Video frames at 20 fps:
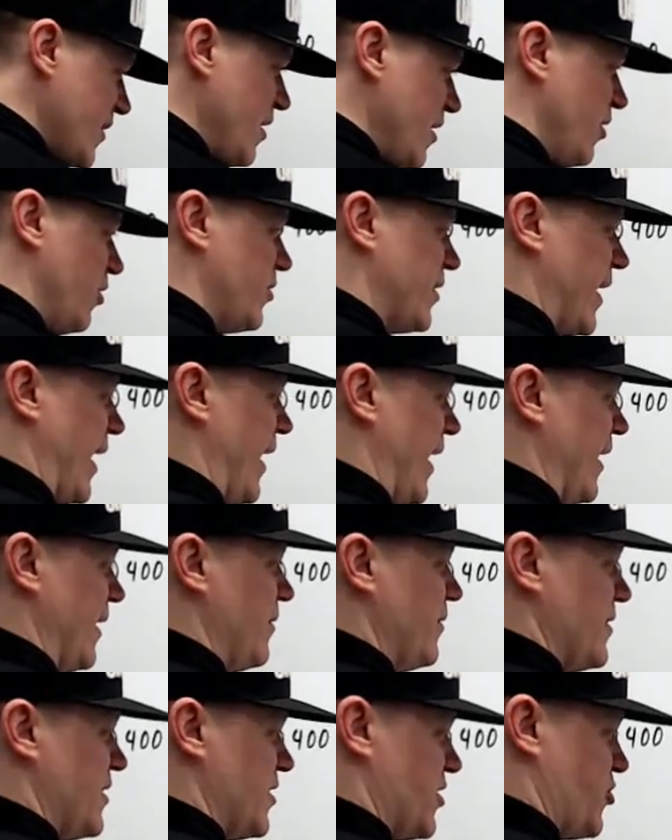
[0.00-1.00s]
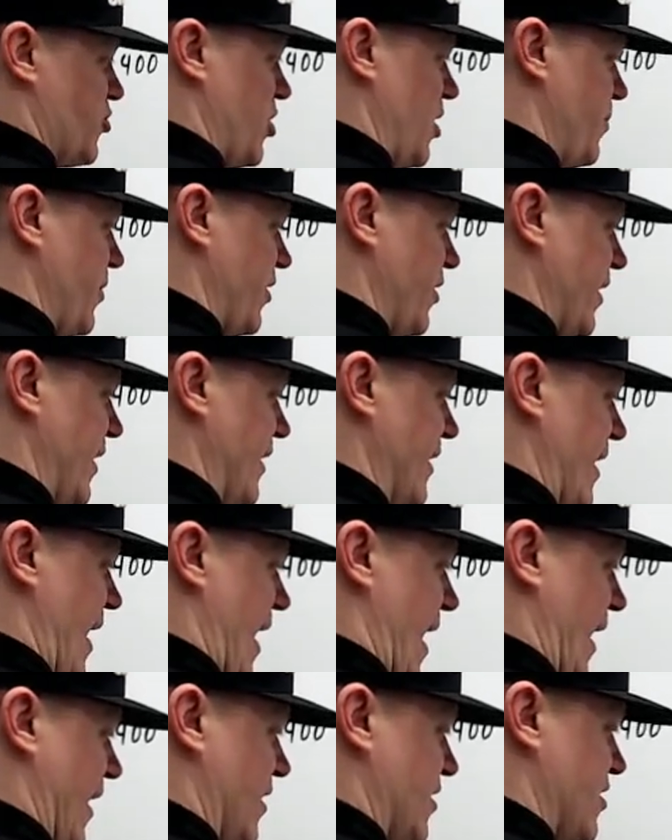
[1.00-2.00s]
Okay, distributing
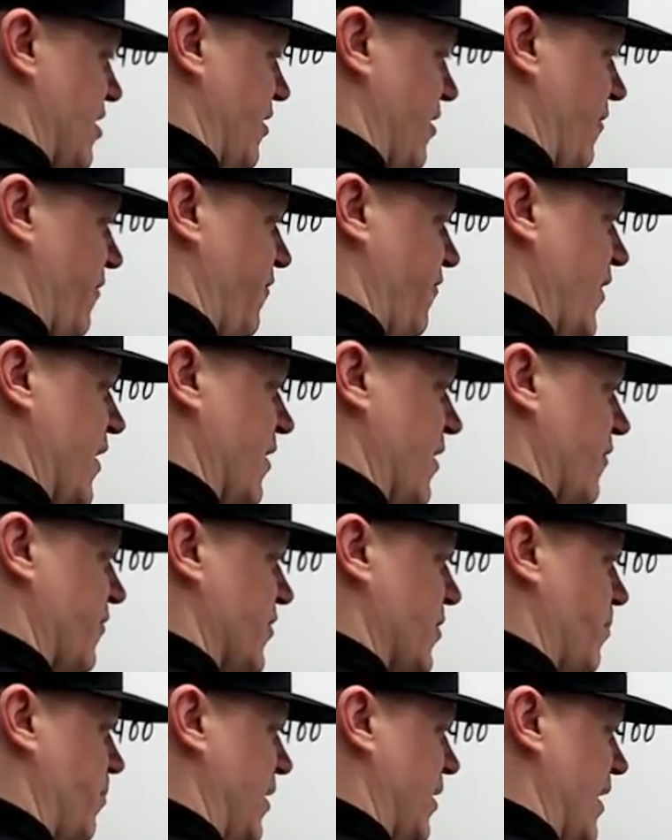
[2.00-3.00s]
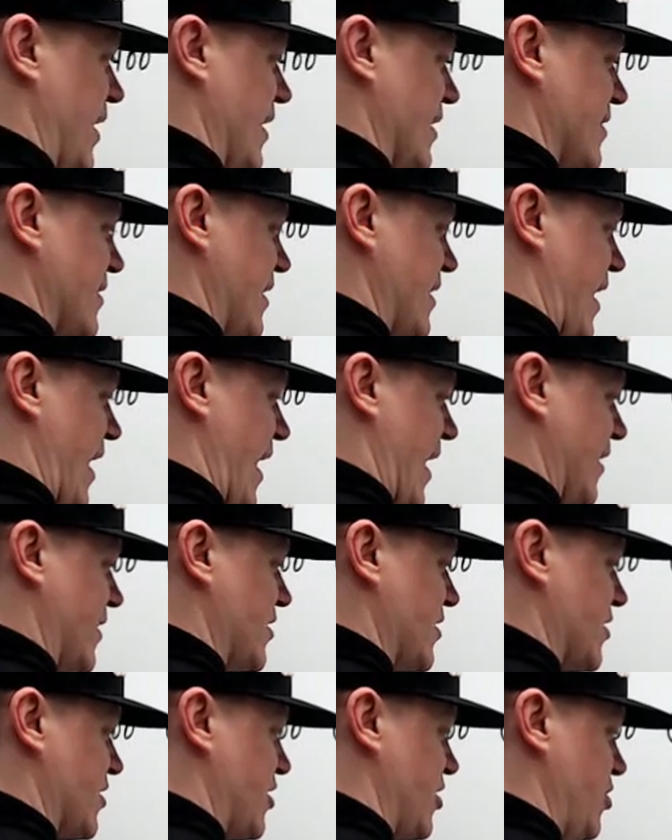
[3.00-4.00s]
x to the fifth plus
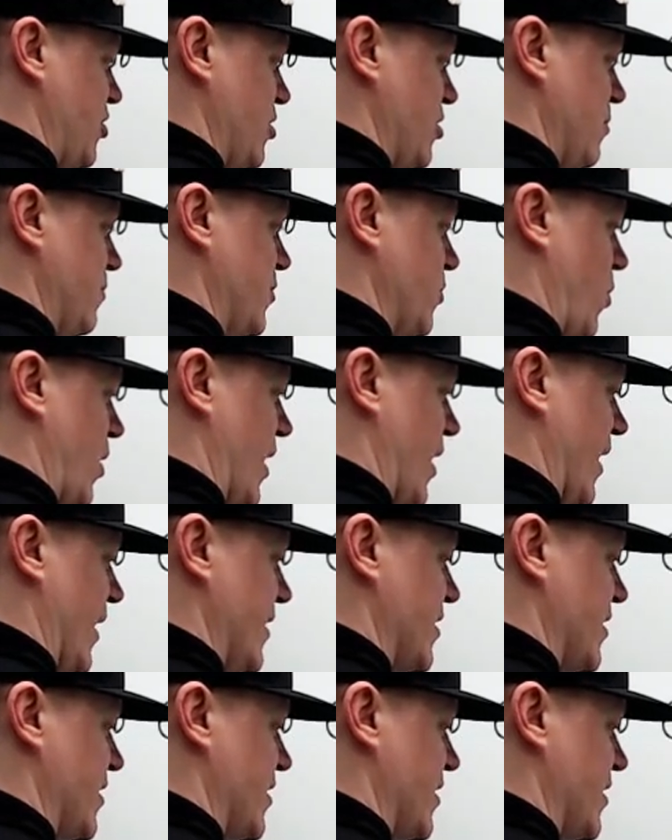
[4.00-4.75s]
x cubed y